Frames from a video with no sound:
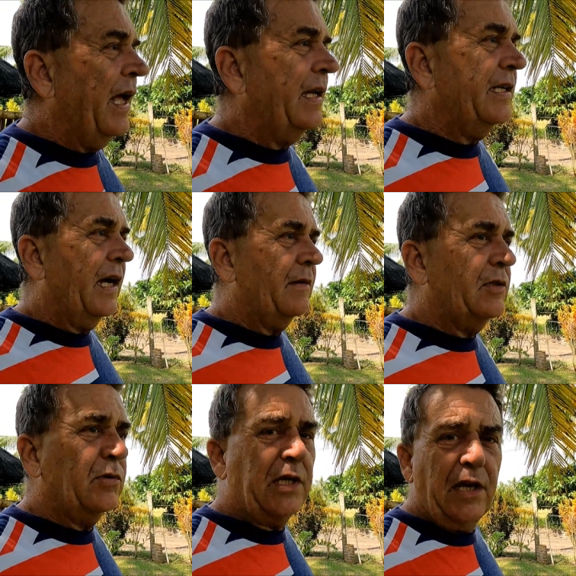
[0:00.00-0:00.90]
And
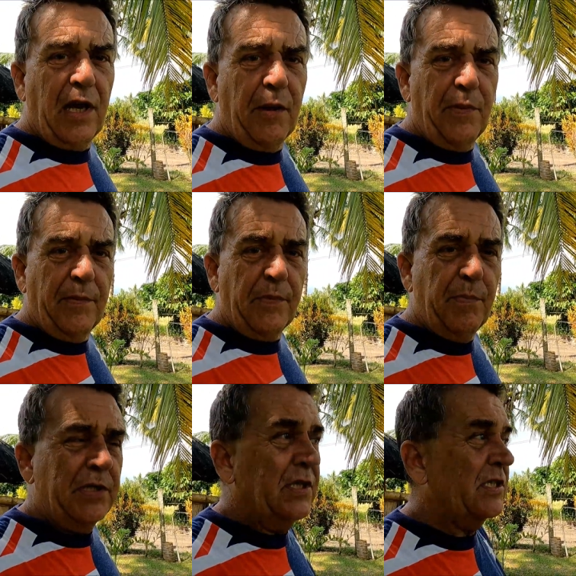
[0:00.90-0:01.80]
she was going to open up
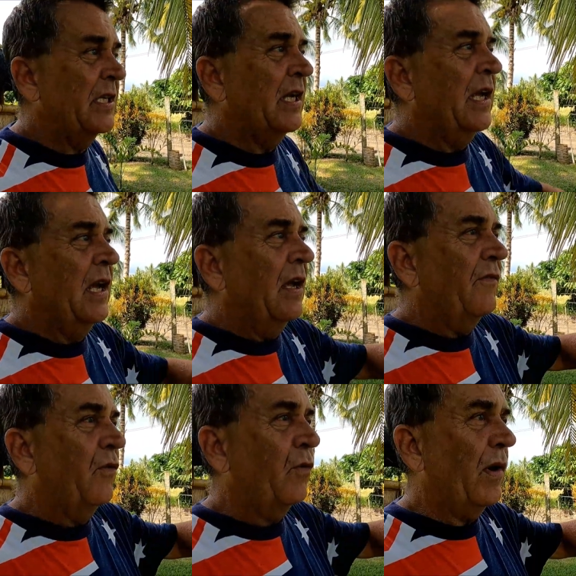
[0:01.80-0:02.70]
the business
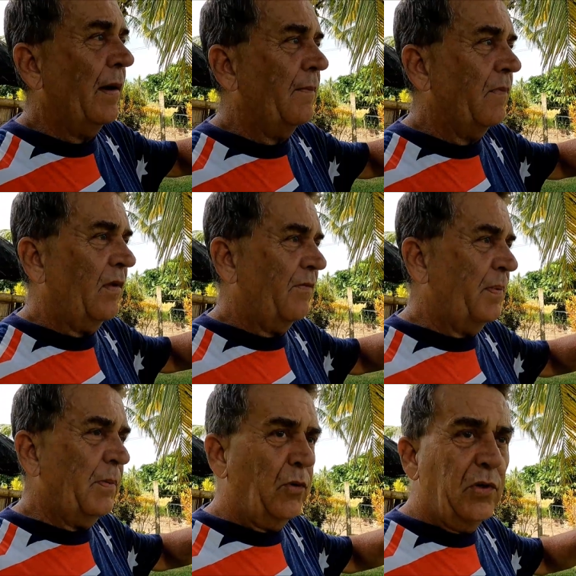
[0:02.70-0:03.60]
for
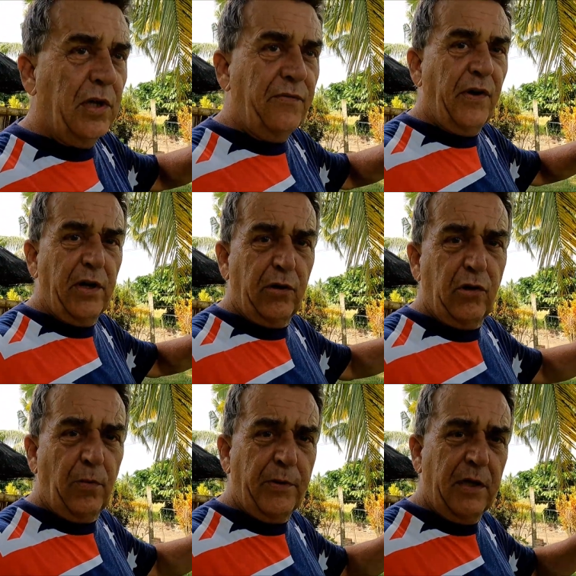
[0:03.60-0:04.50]
people who need
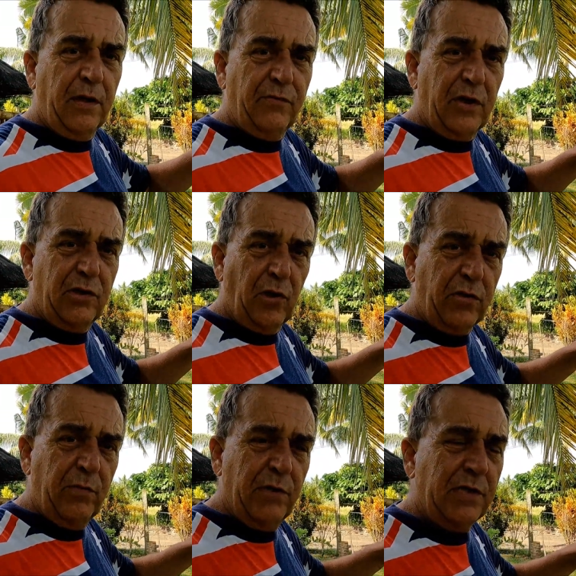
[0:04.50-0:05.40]
photocopying of their
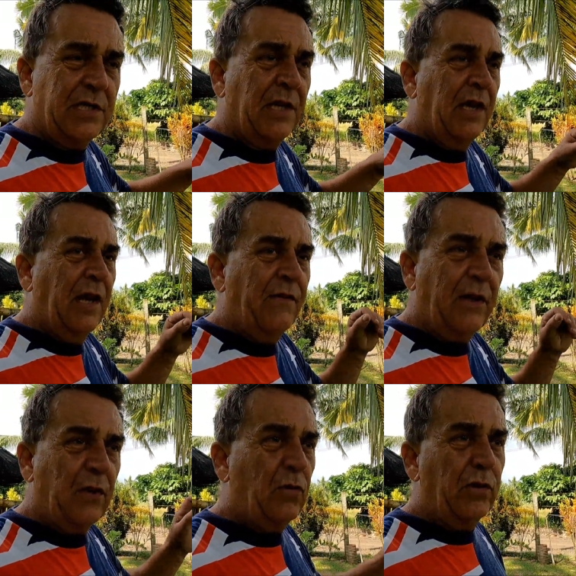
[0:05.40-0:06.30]
documents,
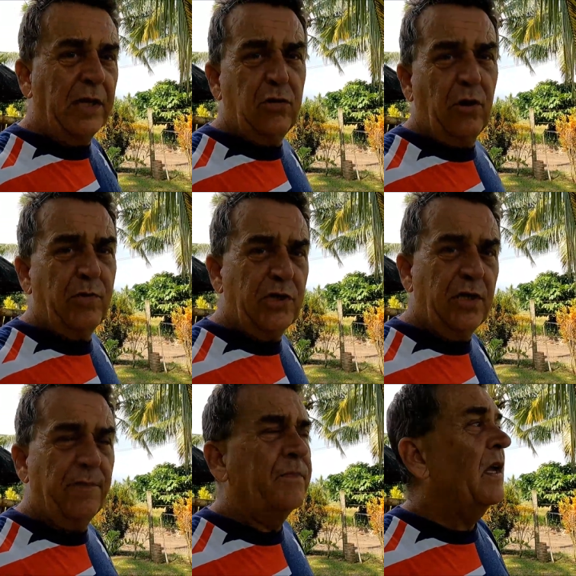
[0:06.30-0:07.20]
fucking all that type of
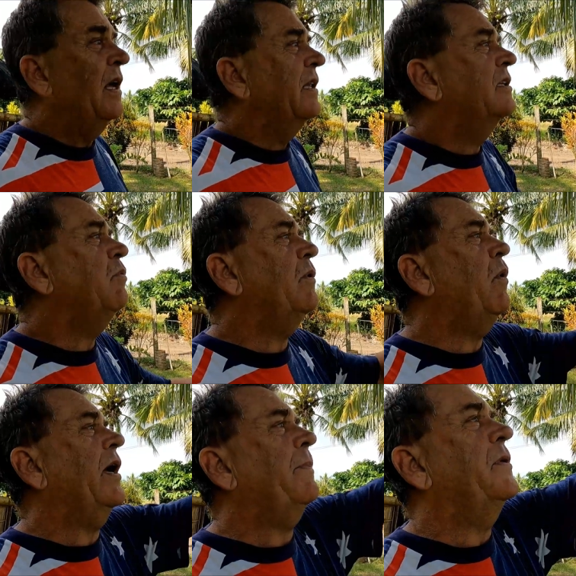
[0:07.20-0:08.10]
shit. There's
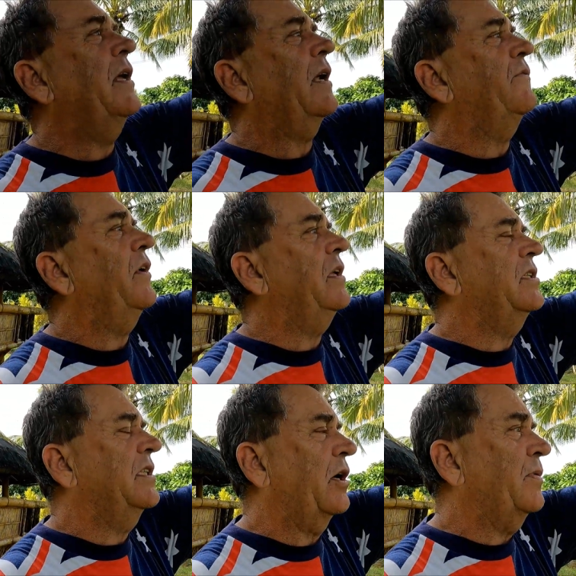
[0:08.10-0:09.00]
one way up in the other
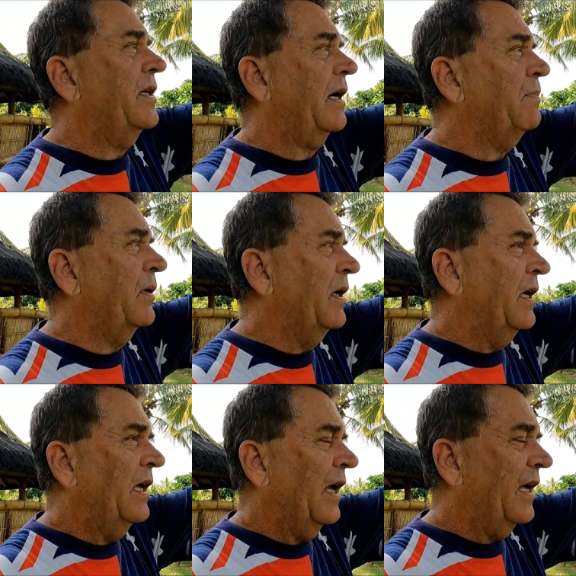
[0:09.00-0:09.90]
village it opened up,
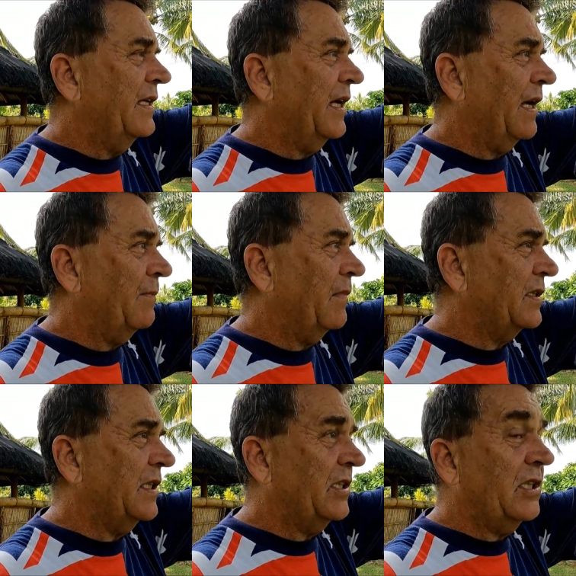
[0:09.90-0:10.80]
and
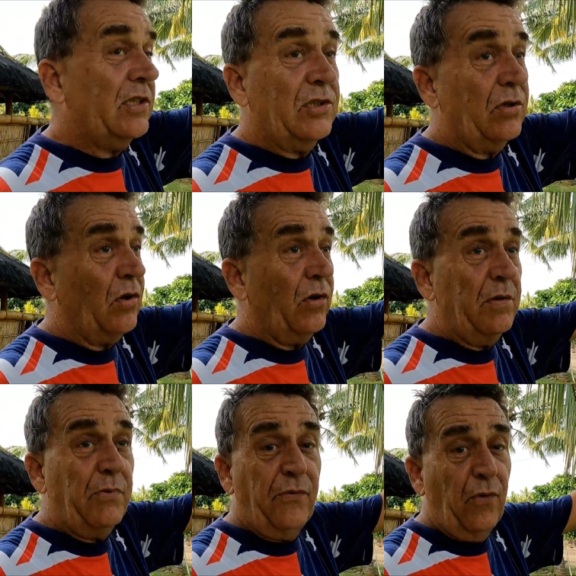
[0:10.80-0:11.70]
I said to chick, you should have
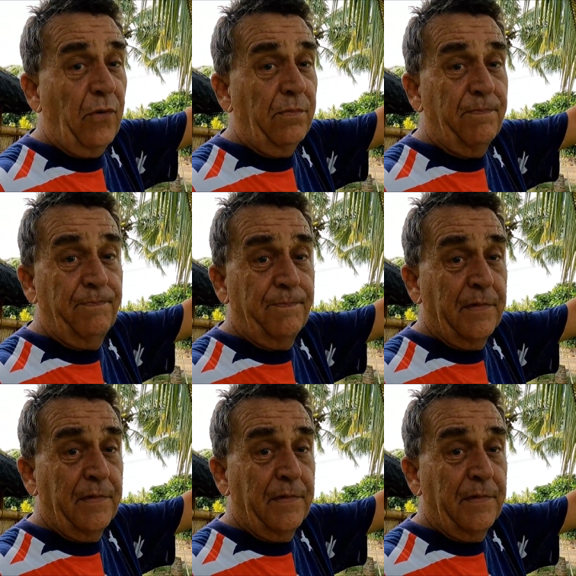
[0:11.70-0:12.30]
gone in before them.